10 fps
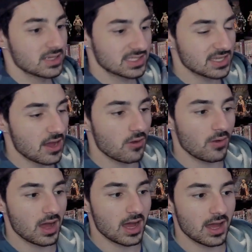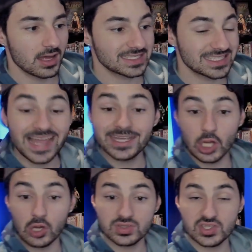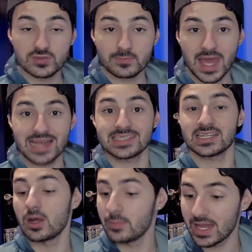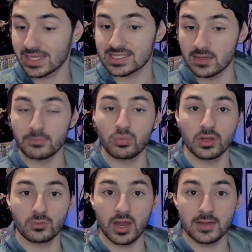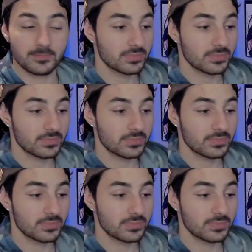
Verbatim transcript: So uh, Psykos has to come back at some point, right?